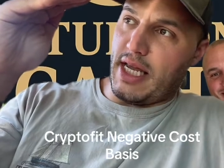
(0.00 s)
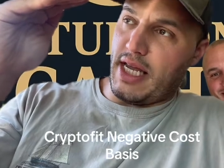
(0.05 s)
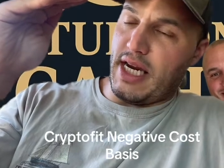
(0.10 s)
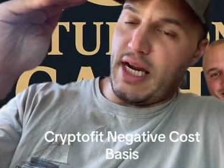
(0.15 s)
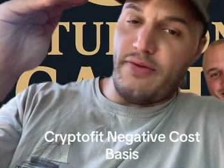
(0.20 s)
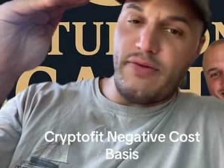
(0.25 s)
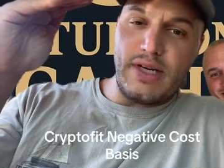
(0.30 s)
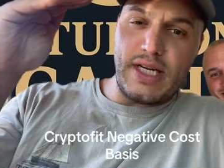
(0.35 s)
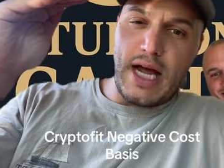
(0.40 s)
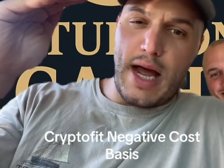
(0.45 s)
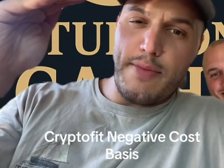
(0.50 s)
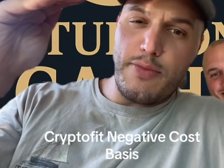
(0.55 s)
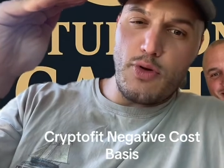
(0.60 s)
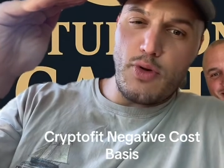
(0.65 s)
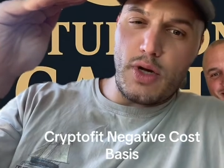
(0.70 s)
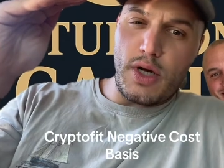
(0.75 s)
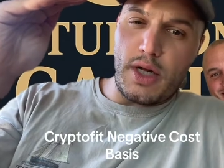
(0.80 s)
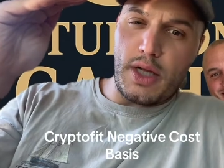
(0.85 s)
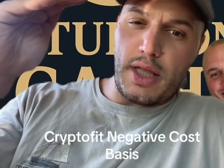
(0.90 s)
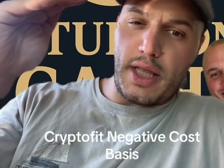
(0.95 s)
And every time you
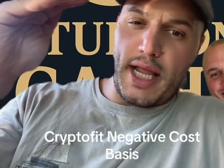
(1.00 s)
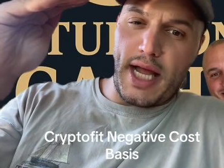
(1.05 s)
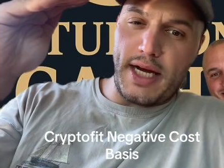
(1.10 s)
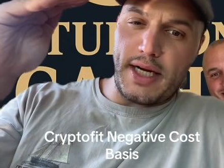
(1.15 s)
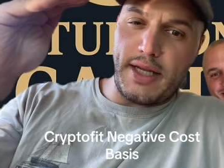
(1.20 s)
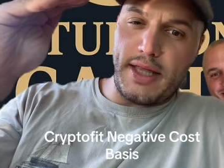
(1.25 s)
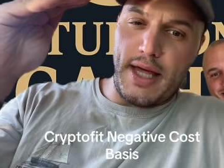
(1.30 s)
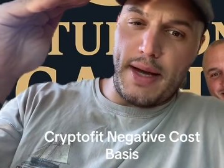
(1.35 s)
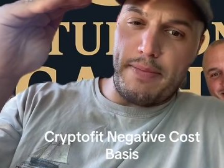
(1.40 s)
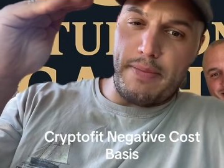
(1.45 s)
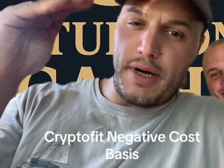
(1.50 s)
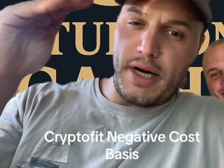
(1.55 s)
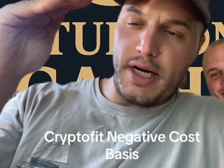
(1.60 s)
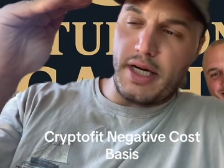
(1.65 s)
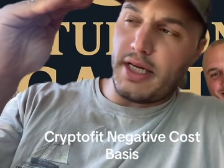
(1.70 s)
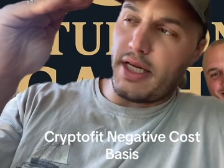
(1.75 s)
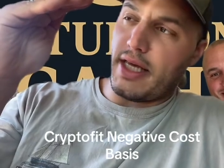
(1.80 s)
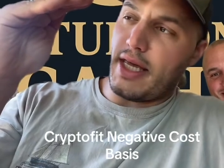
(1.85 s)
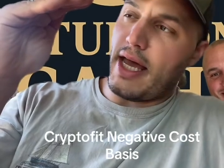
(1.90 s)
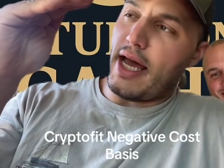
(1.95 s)
collect that money
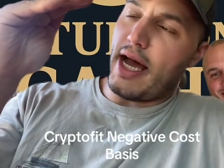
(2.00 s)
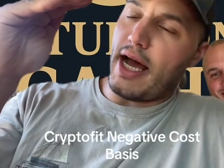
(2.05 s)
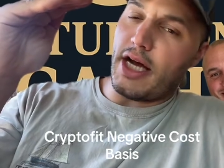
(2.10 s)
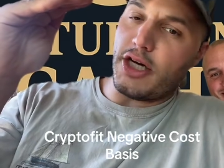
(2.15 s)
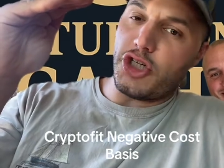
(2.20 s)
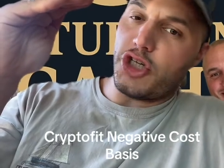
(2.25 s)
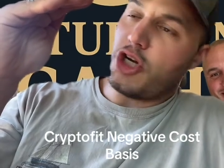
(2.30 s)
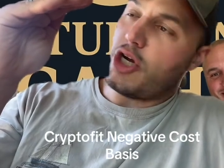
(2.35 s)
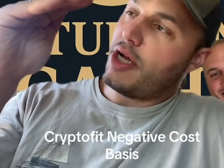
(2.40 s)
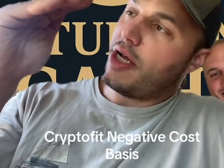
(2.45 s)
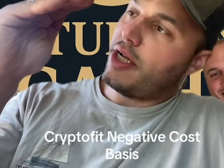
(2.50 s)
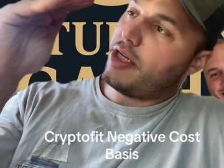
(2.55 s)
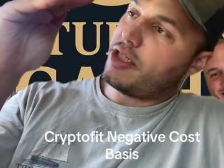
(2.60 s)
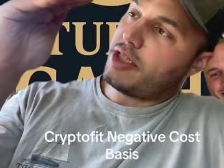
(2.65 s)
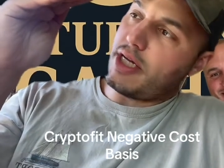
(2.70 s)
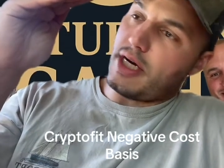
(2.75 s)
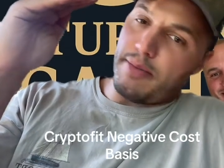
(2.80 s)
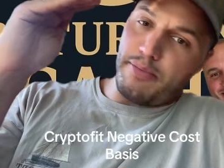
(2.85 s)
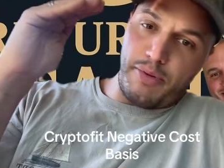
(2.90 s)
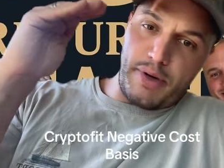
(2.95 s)
to cash, it's
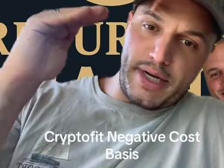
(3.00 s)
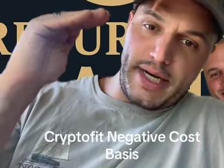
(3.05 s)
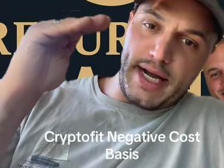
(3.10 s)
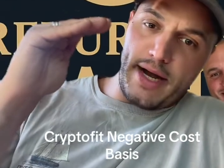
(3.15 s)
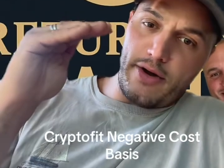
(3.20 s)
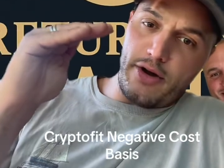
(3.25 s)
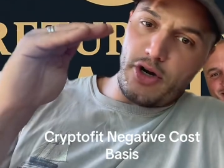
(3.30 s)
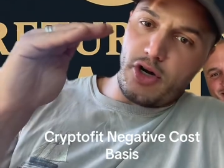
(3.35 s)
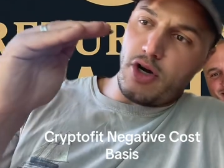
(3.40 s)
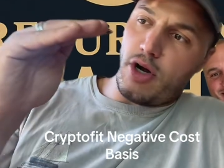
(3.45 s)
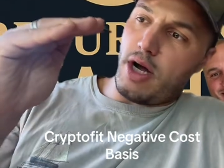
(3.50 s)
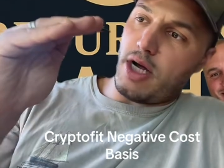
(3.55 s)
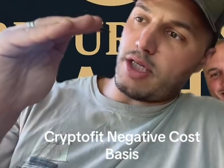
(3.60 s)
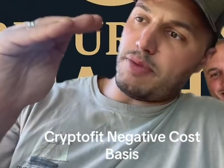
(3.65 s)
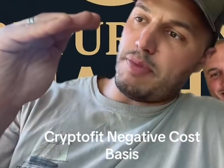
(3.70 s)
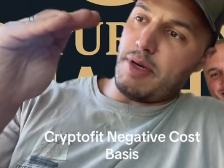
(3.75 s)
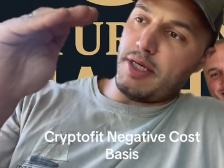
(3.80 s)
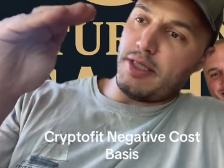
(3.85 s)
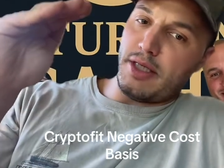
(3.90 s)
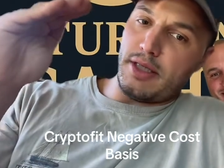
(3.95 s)
going to bring down your cost
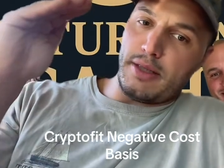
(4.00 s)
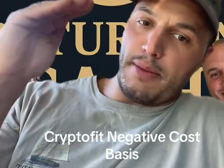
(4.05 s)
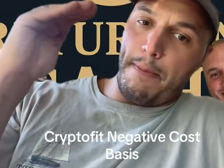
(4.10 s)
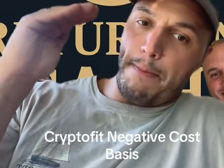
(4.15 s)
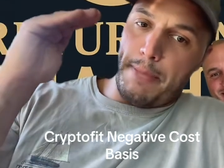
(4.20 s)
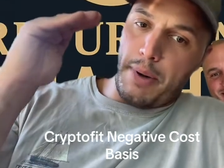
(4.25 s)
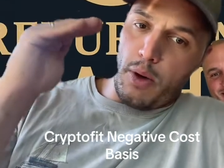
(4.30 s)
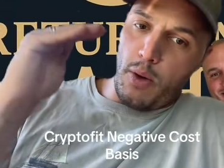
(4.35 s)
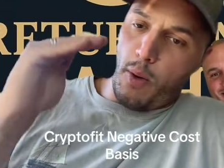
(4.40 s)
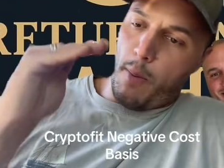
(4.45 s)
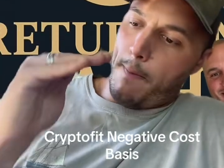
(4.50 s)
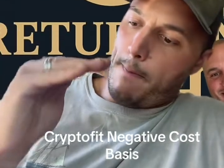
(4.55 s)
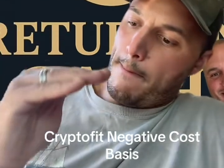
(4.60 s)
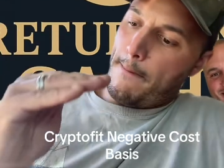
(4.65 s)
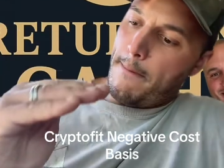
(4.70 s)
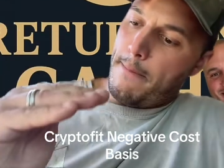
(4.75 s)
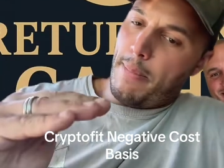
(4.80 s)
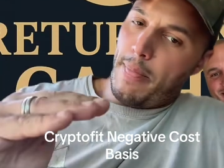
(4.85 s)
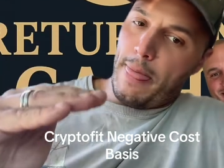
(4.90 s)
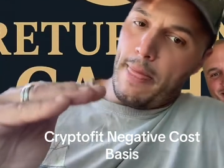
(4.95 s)
basis. Boom,
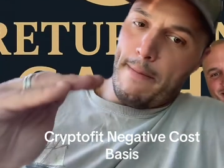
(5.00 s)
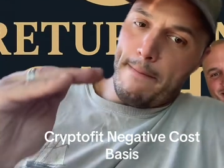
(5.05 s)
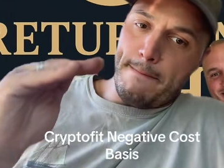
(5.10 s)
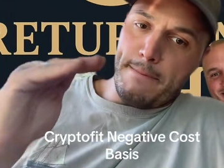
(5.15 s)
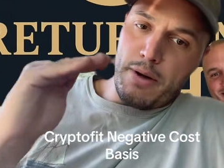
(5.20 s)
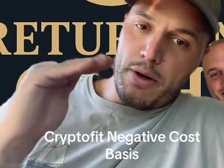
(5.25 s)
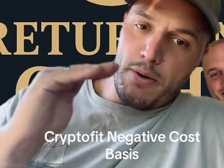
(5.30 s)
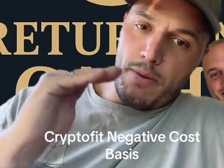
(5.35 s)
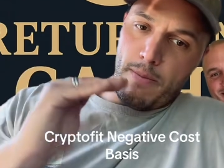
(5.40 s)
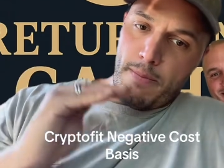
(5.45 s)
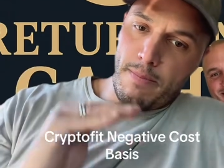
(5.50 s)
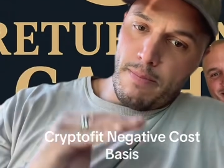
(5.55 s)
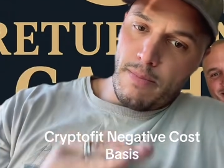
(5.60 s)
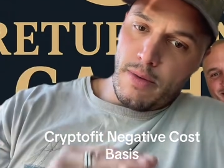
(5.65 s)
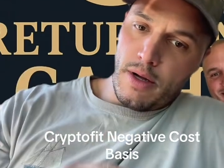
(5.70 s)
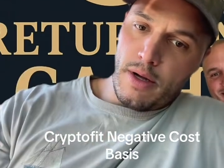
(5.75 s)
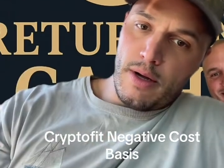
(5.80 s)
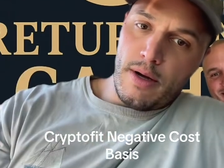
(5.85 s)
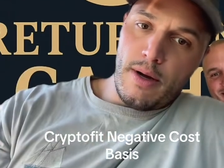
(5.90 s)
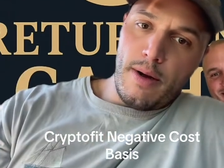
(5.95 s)
boom,
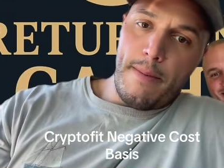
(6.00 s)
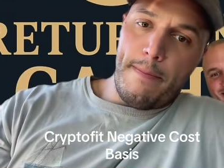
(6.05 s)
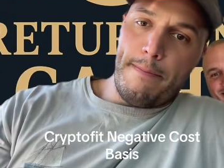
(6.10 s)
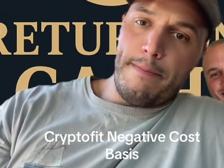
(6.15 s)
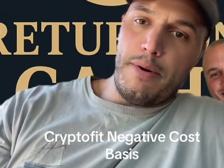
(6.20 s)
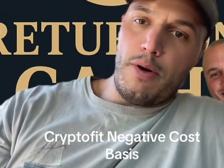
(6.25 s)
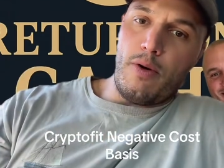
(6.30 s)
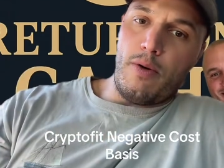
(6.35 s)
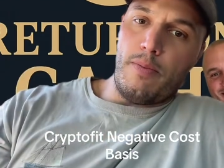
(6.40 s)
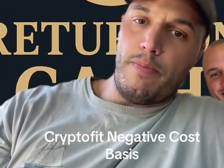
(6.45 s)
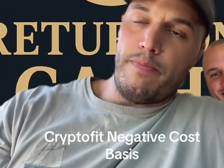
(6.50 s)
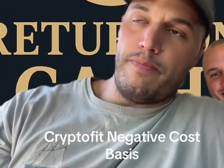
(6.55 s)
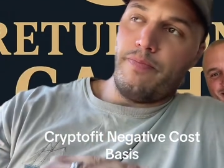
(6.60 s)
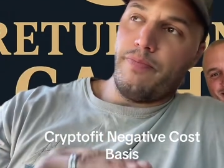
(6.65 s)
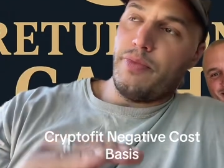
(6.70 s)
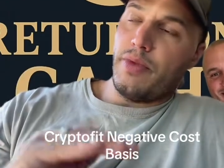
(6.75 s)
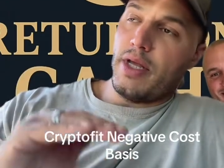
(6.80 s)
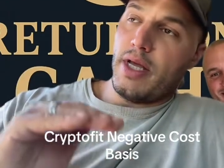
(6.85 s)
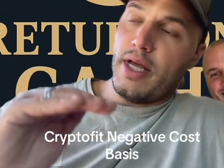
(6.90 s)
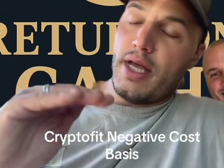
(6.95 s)
boom.
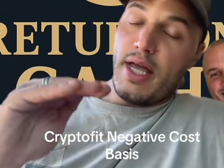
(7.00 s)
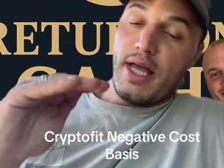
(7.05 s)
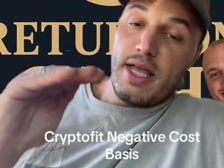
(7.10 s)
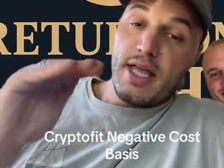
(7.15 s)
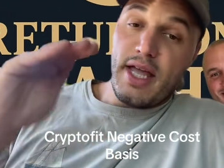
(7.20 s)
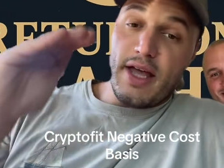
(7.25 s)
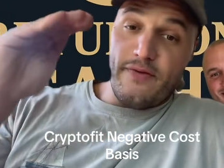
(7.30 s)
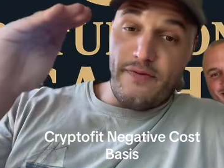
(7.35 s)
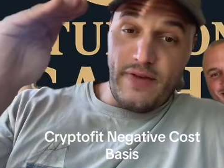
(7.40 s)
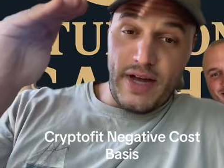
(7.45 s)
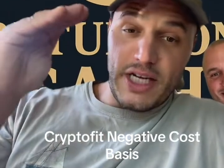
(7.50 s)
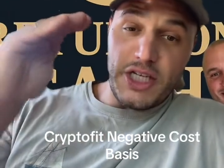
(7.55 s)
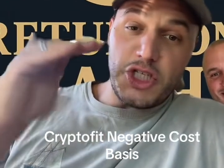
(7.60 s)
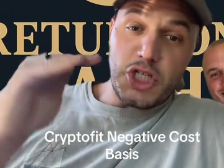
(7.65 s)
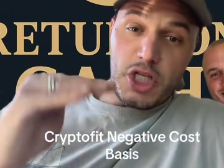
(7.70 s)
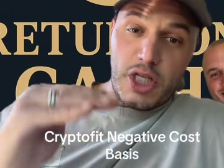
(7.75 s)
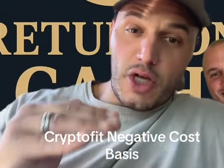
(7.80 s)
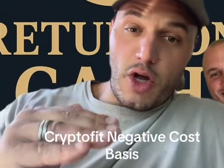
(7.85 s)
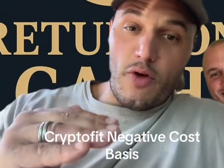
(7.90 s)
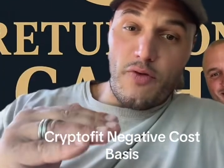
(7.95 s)

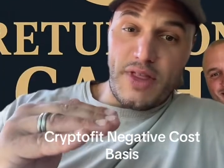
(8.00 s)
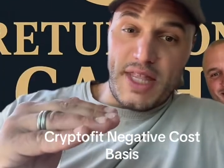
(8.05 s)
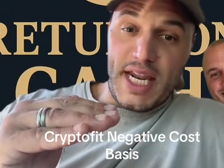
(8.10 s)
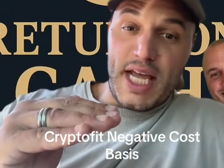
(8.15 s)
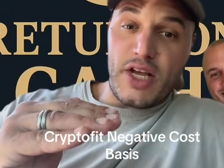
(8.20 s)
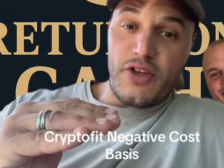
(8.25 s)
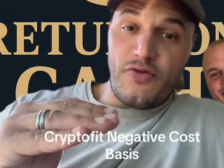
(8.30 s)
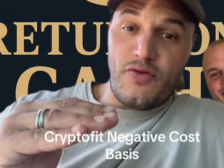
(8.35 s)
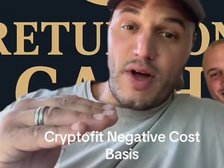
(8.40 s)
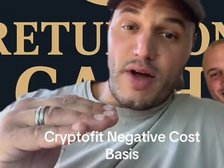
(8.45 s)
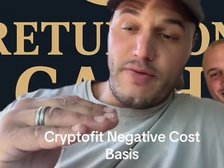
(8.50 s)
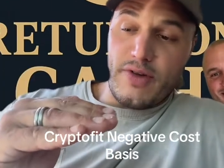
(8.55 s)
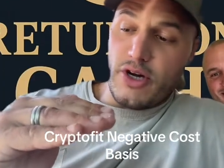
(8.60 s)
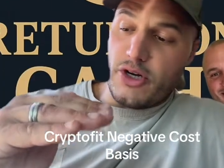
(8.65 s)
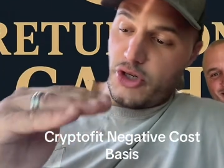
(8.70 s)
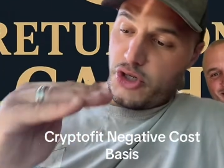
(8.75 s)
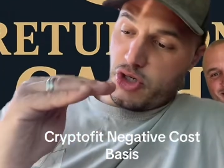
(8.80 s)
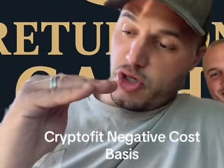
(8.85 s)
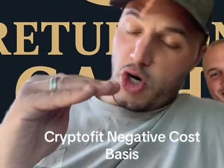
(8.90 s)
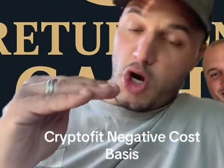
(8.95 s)
Eventually, over the next 5
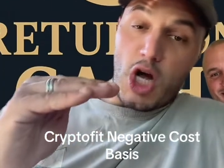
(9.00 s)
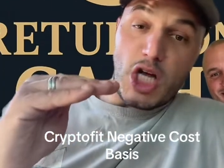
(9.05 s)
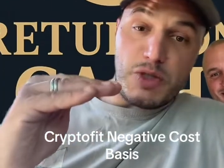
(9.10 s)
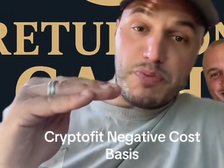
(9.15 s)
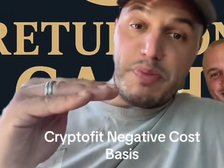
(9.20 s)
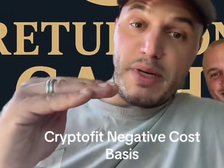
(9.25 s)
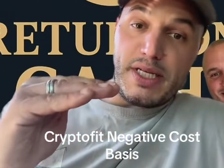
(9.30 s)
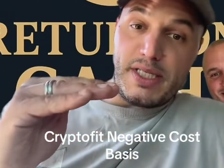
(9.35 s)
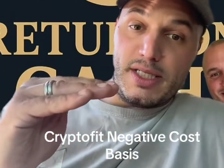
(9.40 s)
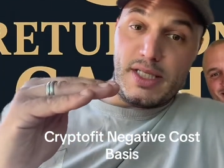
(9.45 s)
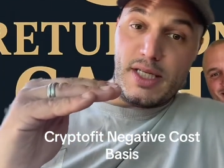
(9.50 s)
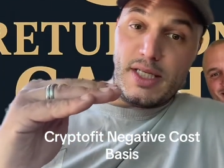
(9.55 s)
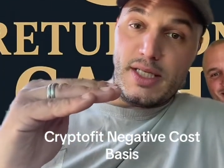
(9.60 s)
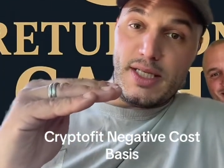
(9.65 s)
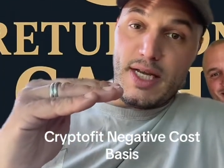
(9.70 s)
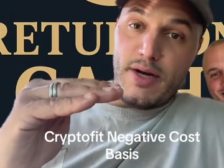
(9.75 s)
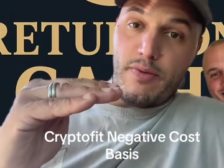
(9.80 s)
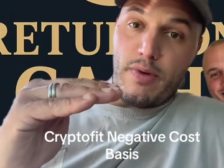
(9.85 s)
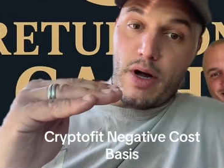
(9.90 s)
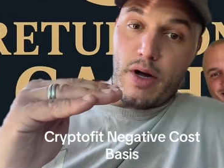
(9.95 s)
years, your cost basis is
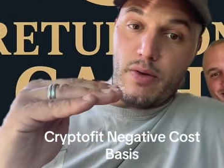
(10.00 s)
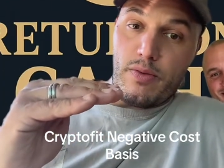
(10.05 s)
zero.